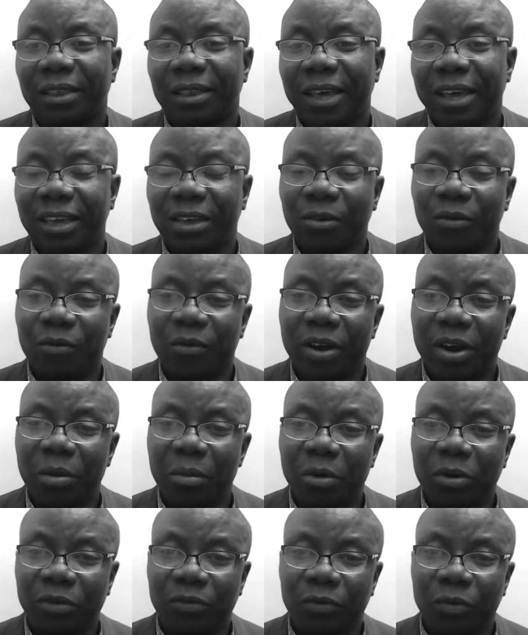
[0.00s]
thank you very
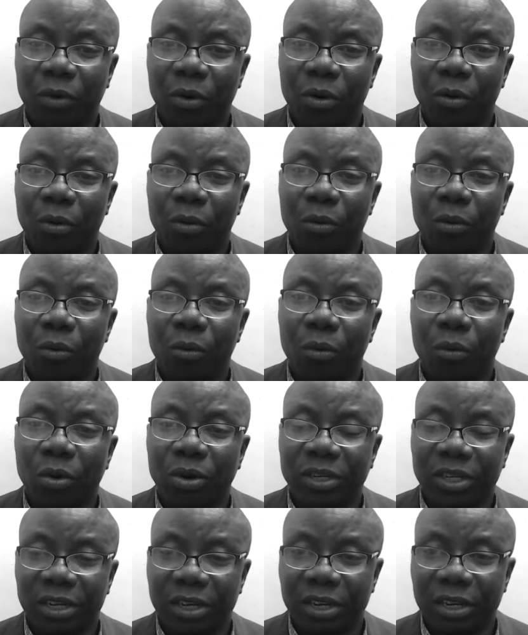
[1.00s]
much for
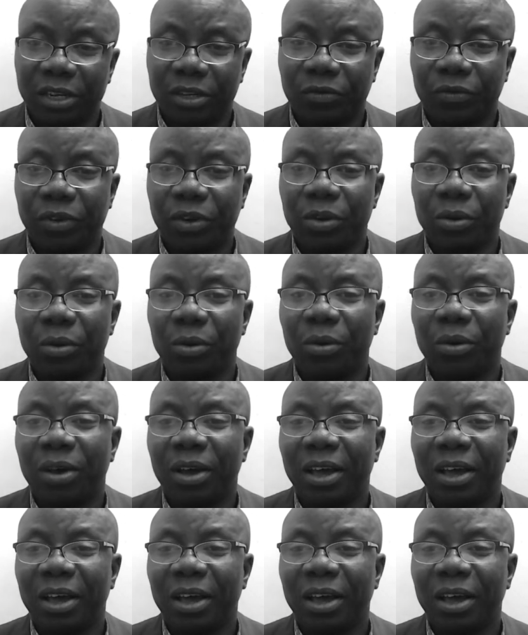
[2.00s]
watching this video